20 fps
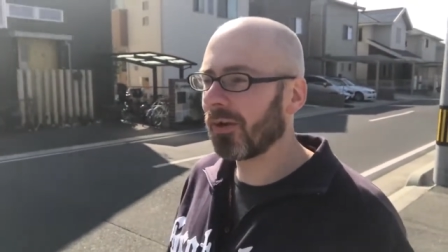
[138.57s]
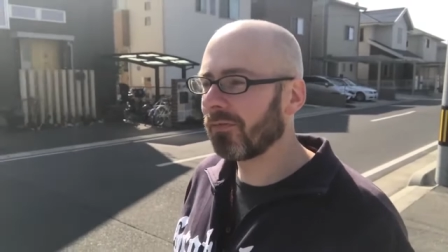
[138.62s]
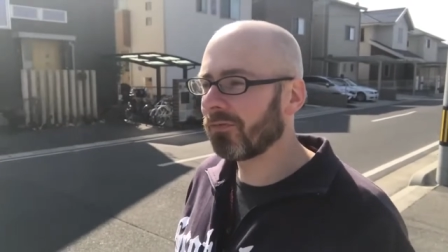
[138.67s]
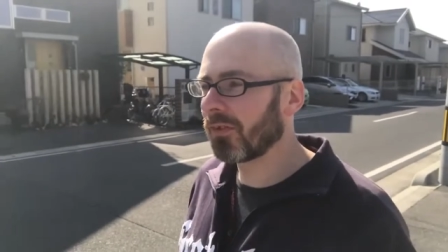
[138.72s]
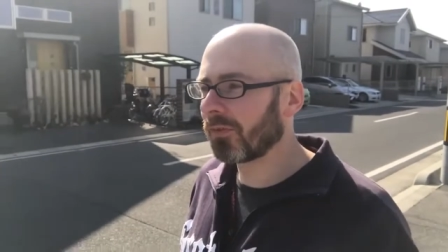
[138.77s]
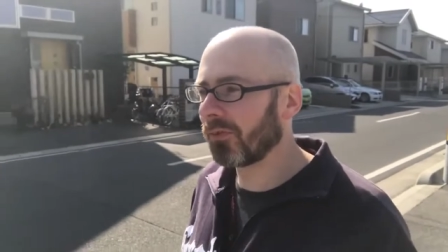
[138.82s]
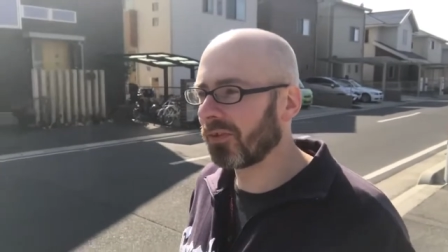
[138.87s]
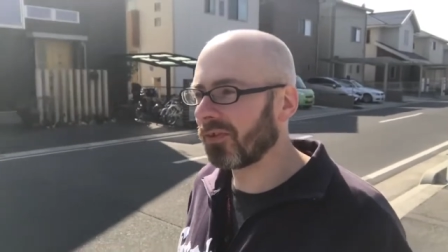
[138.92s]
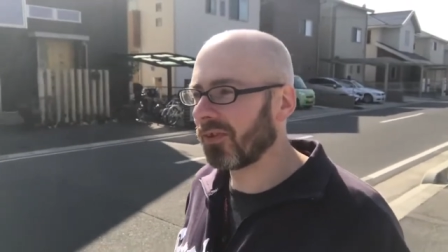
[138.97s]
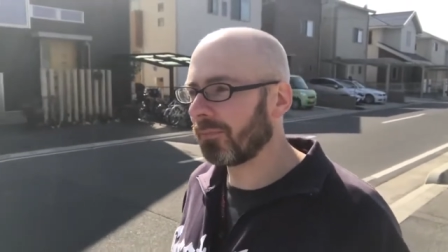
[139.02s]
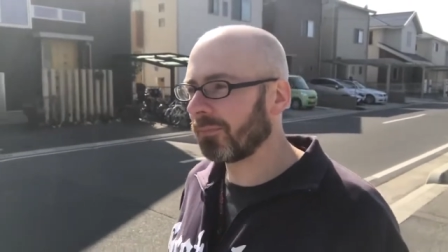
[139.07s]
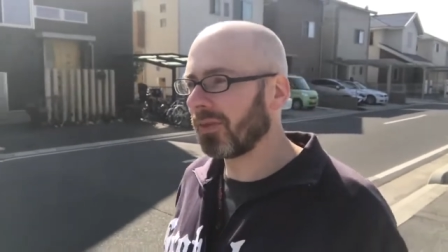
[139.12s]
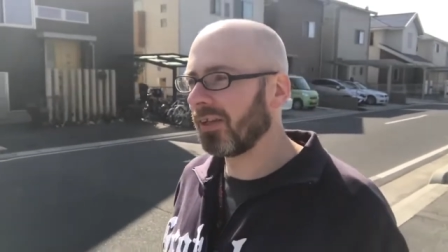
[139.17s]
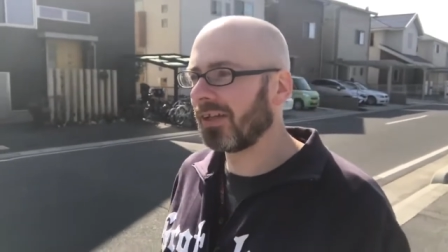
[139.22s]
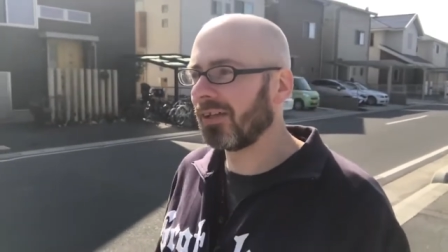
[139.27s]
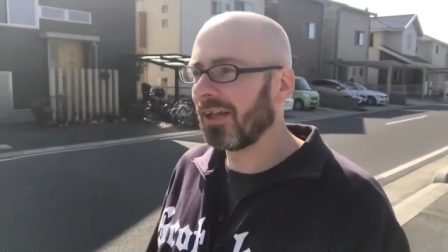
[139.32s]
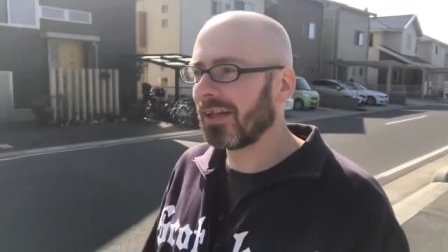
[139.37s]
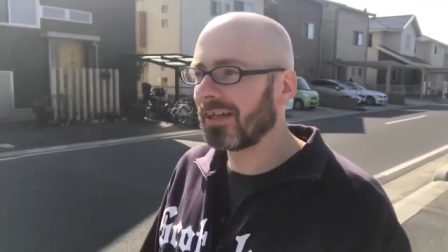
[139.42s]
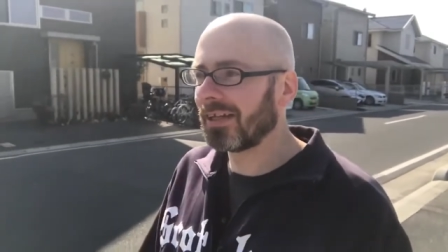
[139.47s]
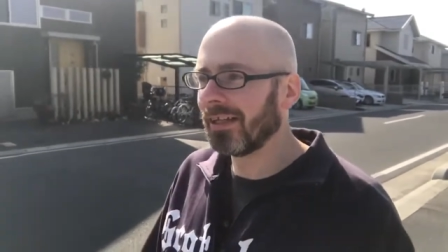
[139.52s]
What if there was
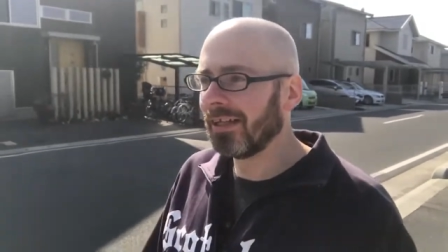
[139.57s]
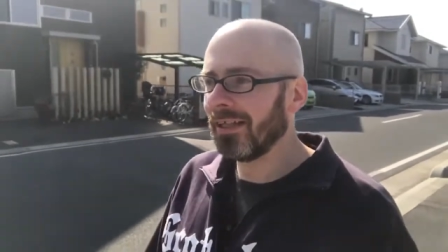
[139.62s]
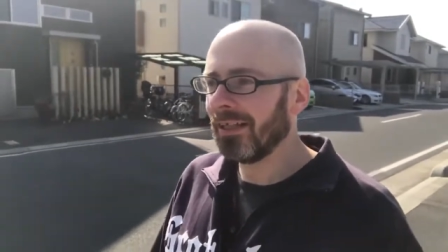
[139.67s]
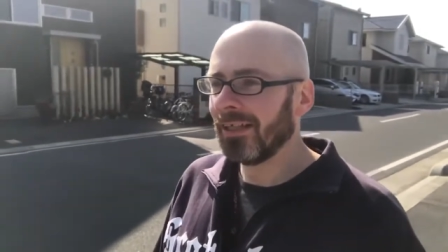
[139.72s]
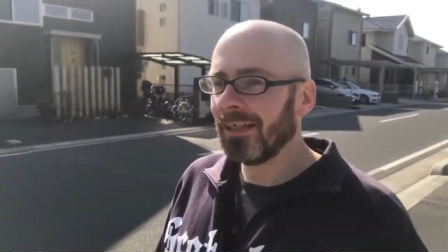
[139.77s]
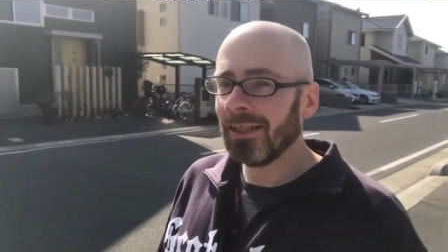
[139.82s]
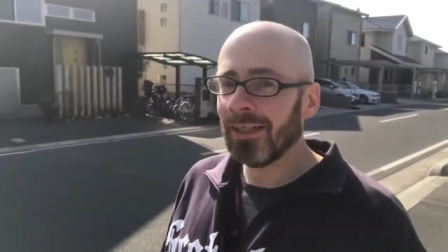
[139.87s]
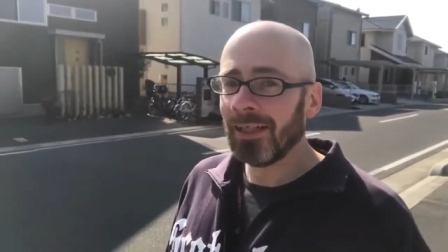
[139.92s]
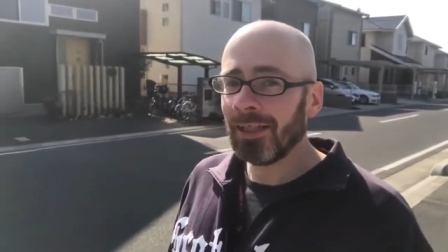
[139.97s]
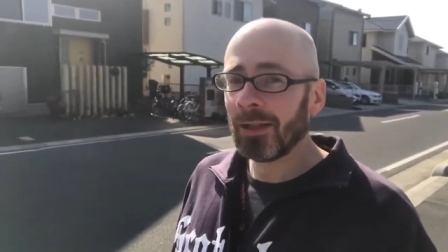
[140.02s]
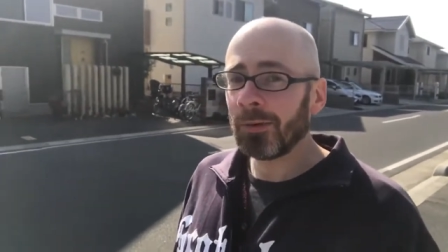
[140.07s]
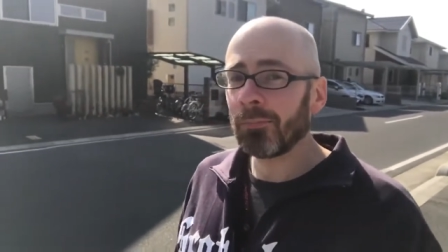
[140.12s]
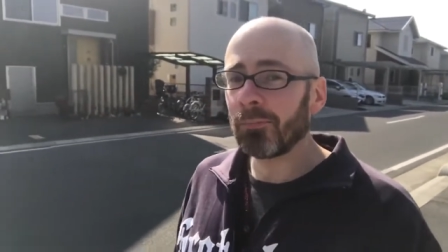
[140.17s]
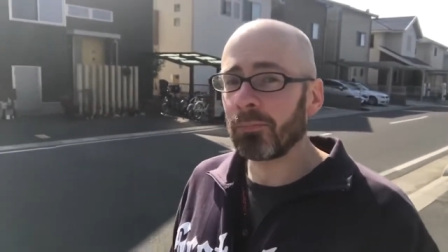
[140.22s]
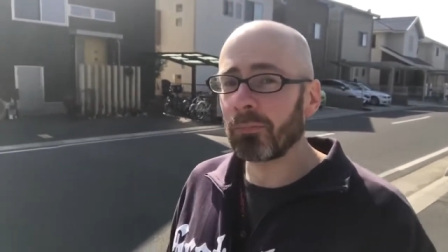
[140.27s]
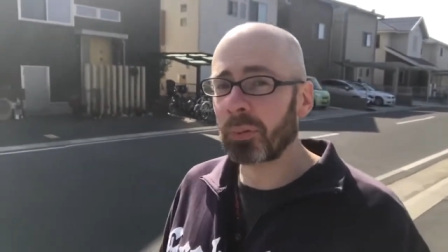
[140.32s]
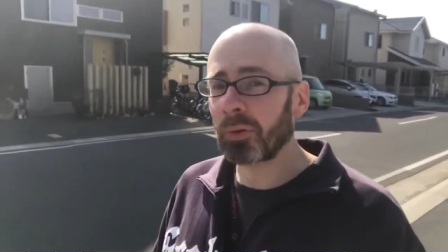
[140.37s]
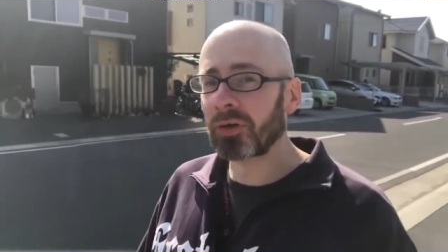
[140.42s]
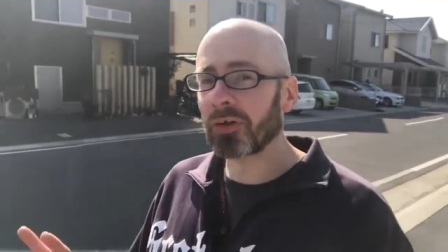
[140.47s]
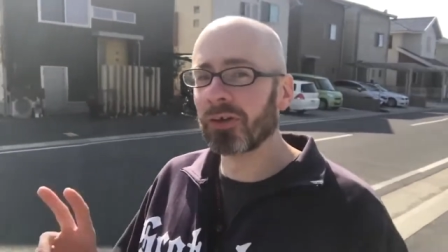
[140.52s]
something like
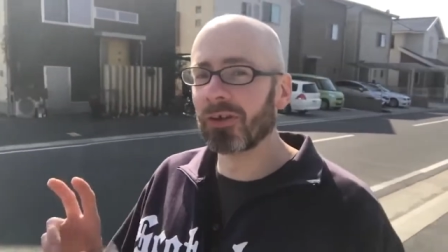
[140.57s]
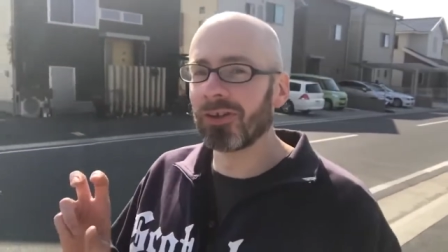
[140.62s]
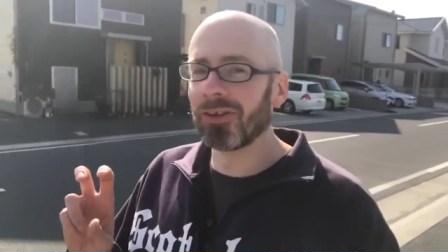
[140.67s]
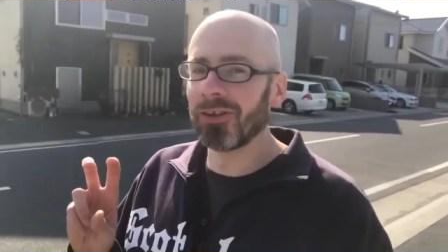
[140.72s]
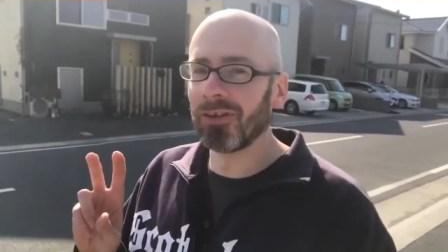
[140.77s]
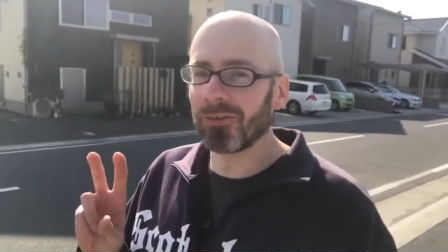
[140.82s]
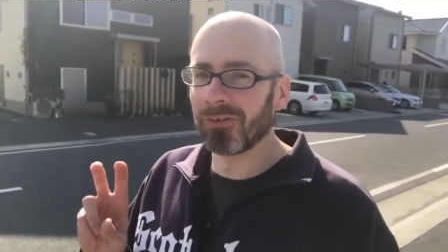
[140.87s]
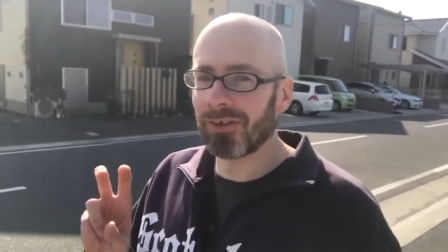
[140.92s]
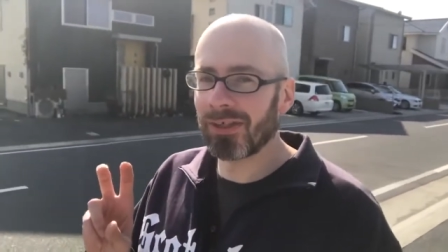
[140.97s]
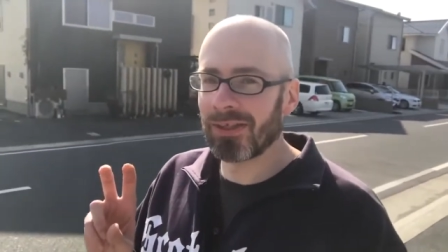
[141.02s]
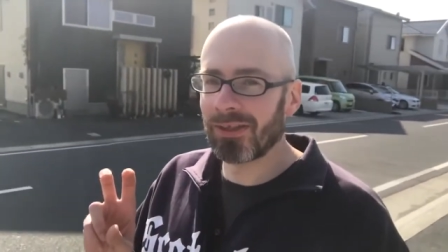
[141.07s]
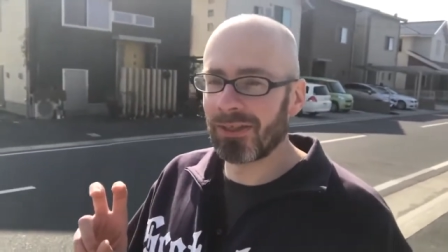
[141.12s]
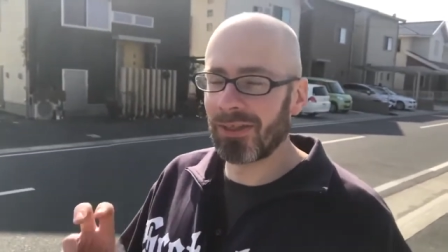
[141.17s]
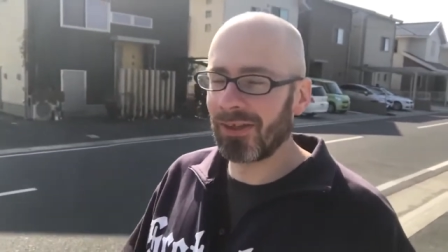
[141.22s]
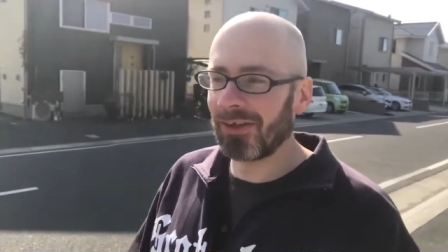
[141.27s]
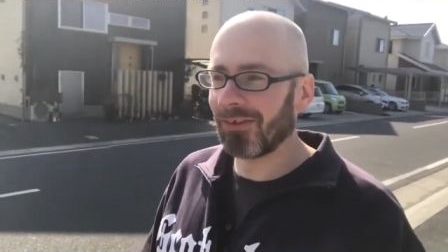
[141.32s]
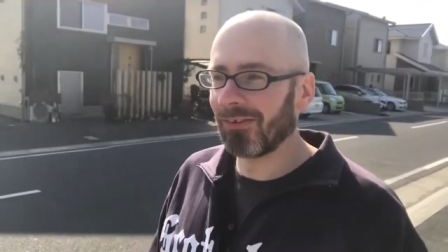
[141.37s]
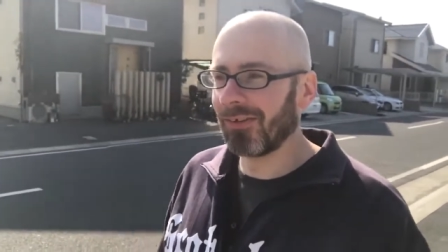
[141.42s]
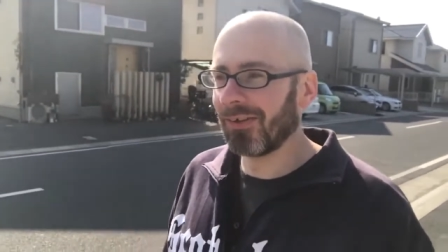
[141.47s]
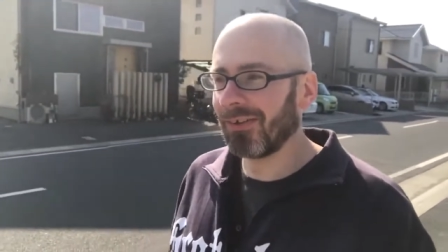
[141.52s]
burglary
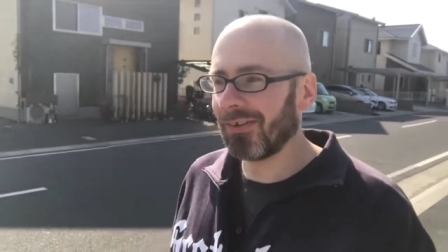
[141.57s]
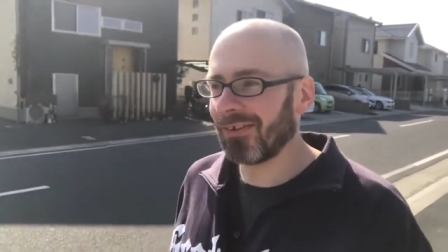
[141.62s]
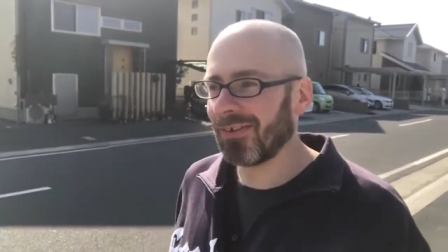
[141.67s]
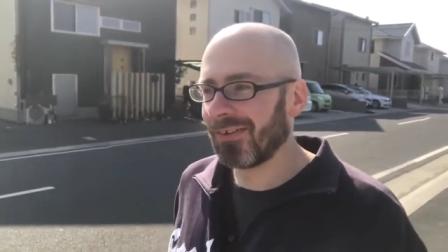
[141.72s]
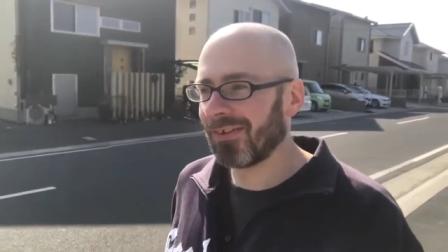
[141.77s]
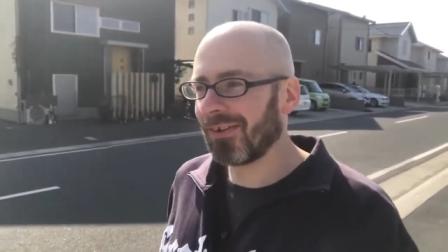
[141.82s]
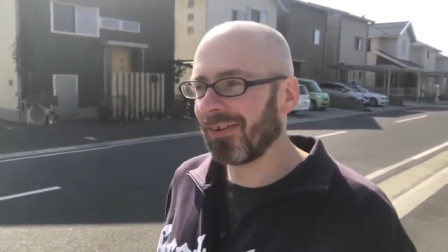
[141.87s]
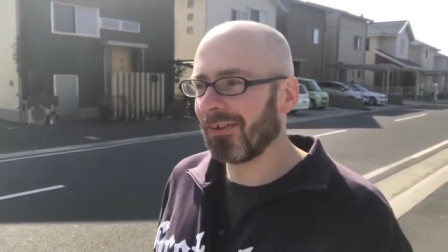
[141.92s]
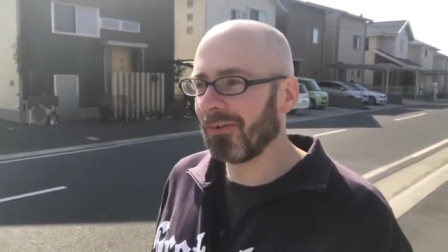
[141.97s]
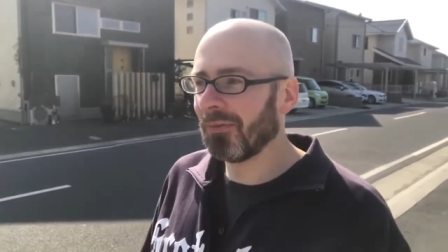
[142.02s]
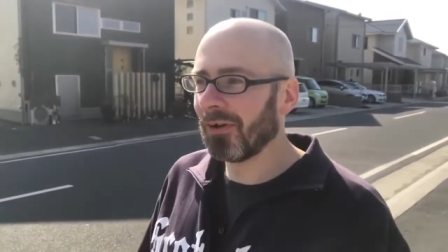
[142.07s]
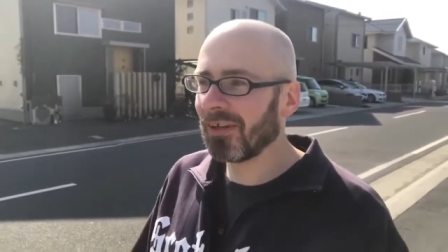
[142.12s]
theorist?